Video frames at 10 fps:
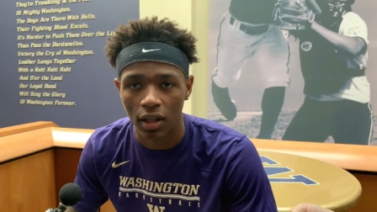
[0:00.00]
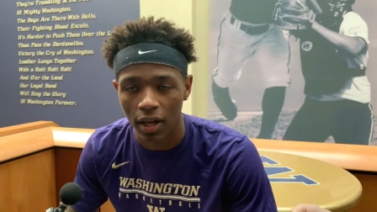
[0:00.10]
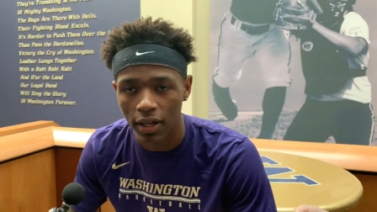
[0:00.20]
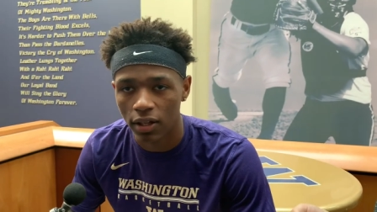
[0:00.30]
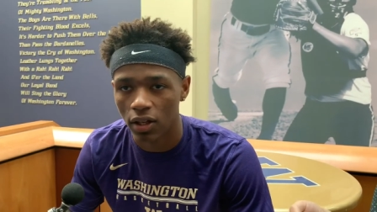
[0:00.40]

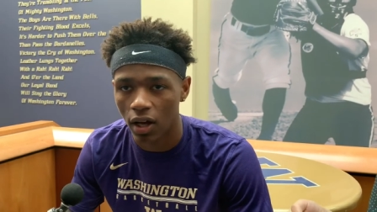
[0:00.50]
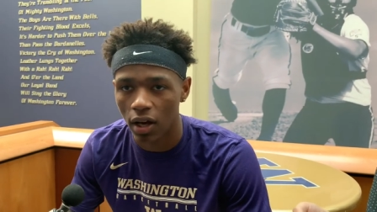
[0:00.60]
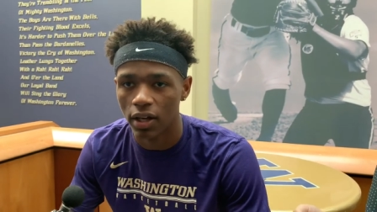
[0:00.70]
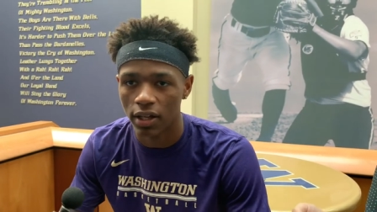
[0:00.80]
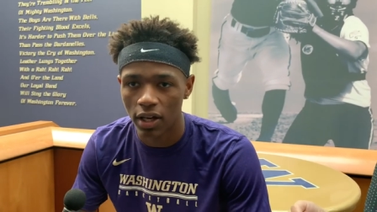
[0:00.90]
Like,
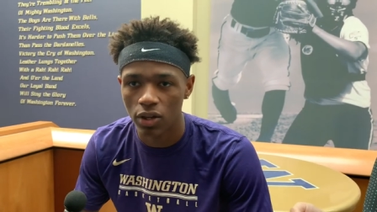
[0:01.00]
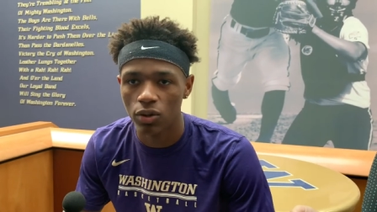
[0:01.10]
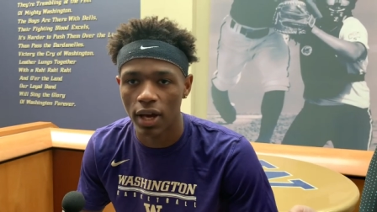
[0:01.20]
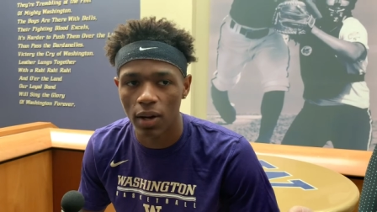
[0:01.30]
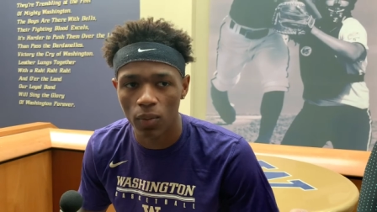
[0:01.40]
uh, yeah, you
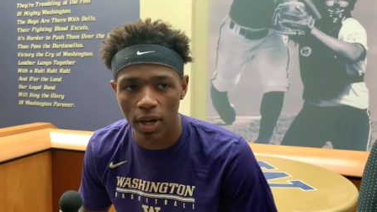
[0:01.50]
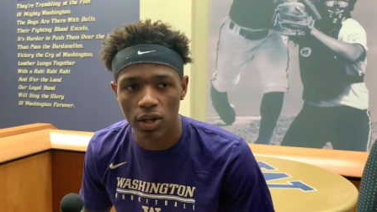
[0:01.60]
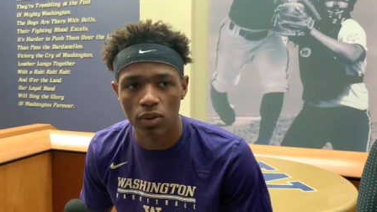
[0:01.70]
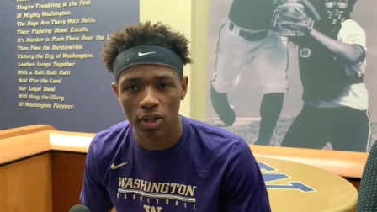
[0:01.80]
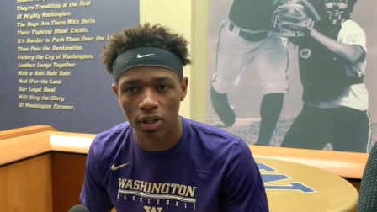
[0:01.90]
gain weight,
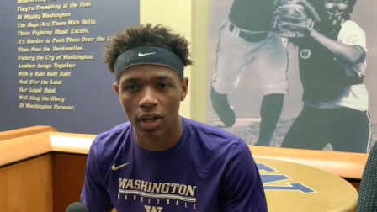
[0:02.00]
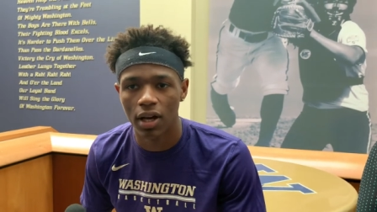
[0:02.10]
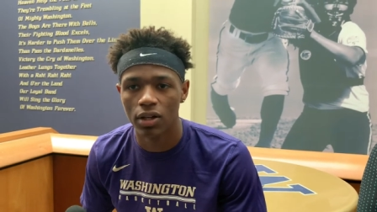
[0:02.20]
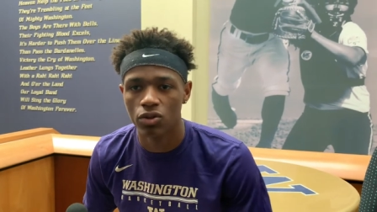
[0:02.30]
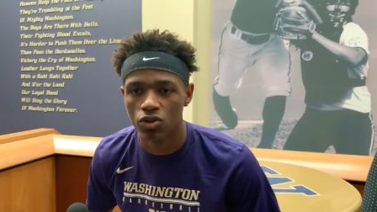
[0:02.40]
you eat a
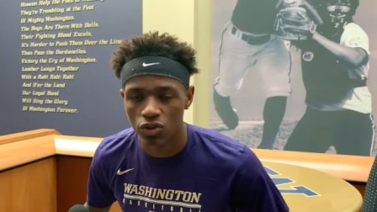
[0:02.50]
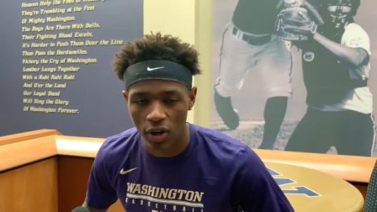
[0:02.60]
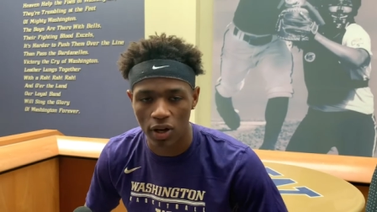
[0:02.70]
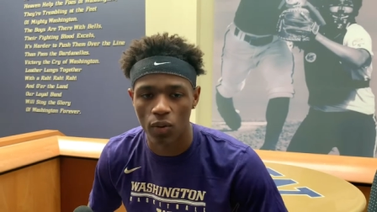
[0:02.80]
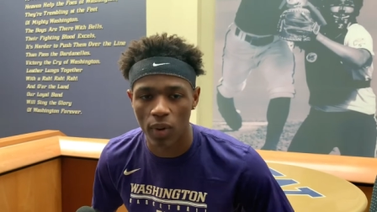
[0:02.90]
lot, you
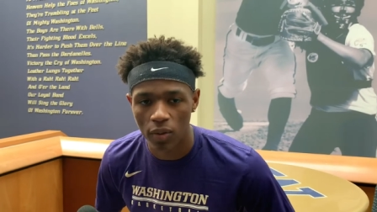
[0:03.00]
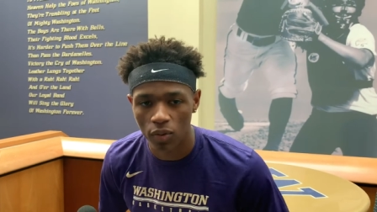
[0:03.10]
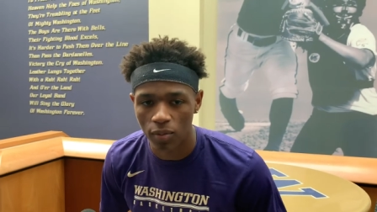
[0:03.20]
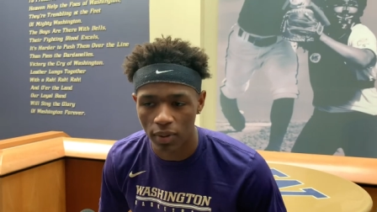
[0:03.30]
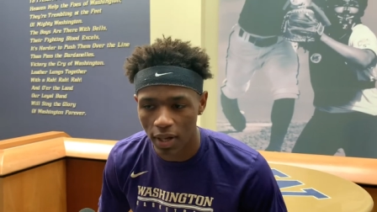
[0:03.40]
train in the weight
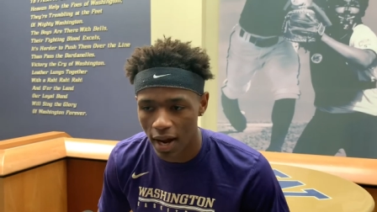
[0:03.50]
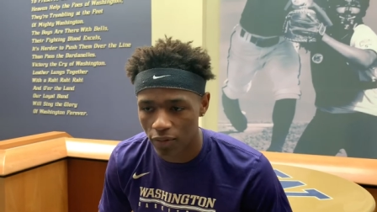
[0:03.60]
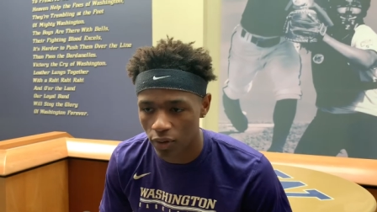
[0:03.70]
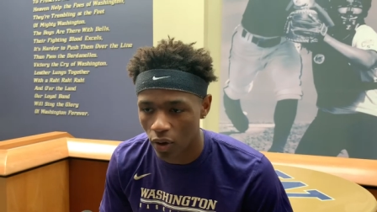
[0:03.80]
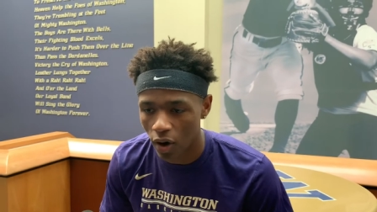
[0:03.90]
room, but
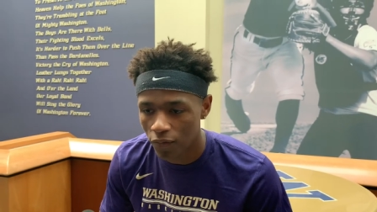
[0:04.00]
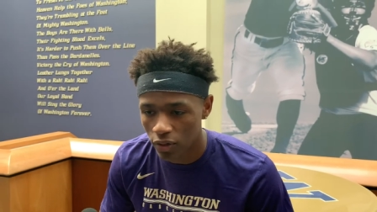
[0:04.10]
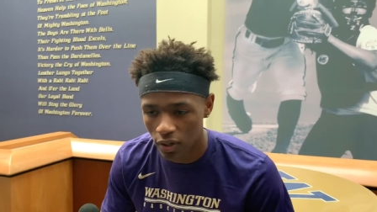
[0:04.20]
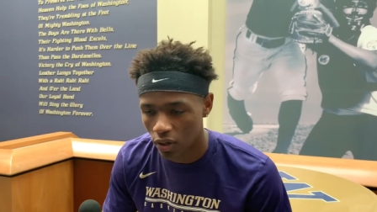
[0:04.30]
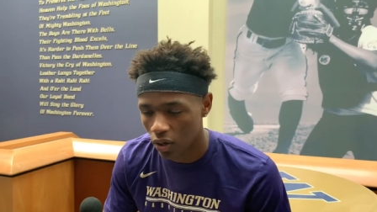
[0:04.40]
after off the